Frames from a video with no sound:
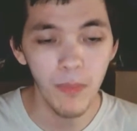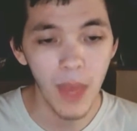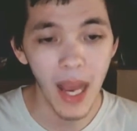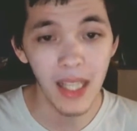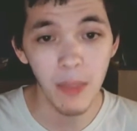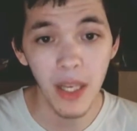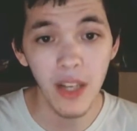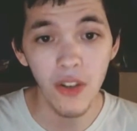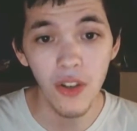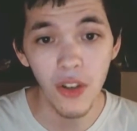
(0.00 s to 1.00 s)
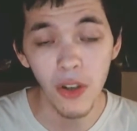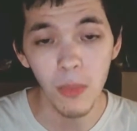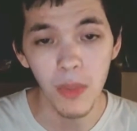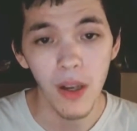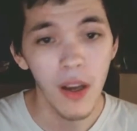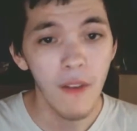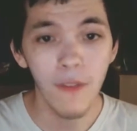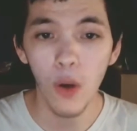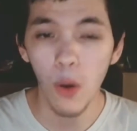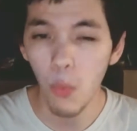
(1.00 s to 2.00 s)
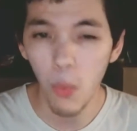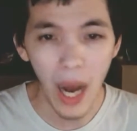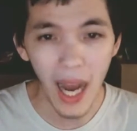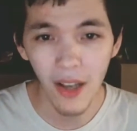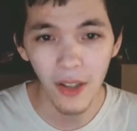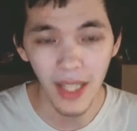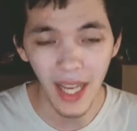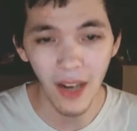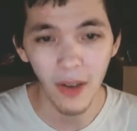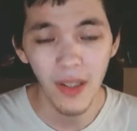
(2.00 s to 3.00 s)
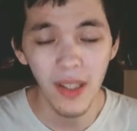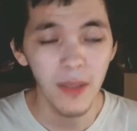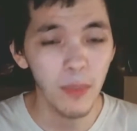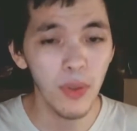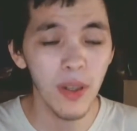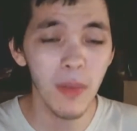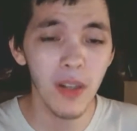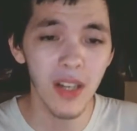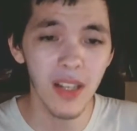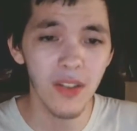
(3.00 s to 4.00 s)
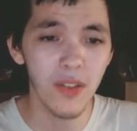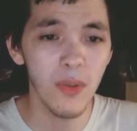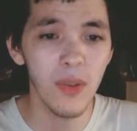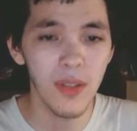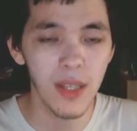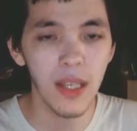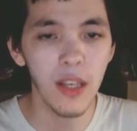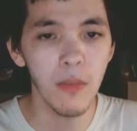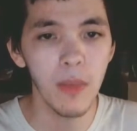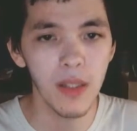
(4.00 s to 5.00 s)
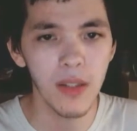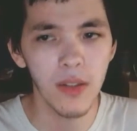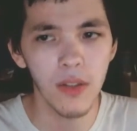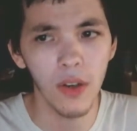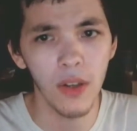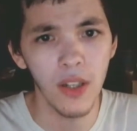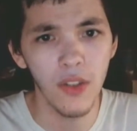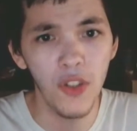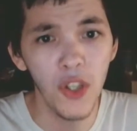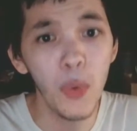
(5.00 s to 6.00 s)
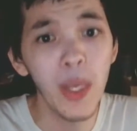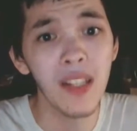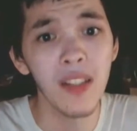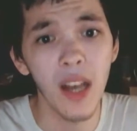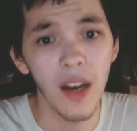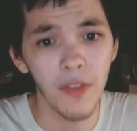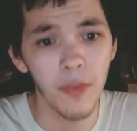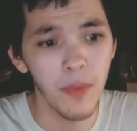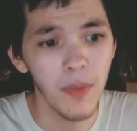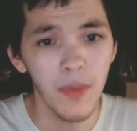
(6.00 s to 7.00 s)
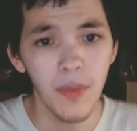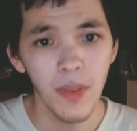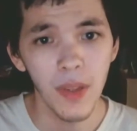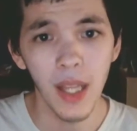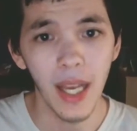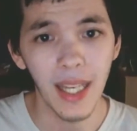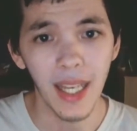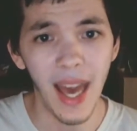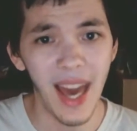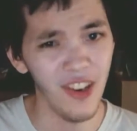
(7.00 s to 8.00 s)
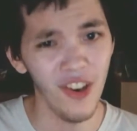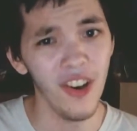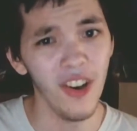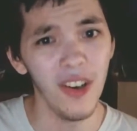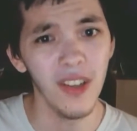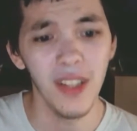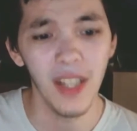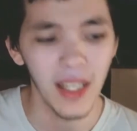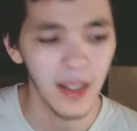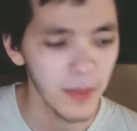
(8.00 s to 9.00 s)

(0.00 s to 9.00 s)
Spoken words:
has been doomed for a while now. Pretty much as soon as humans started doing stuff, like, at all. Like,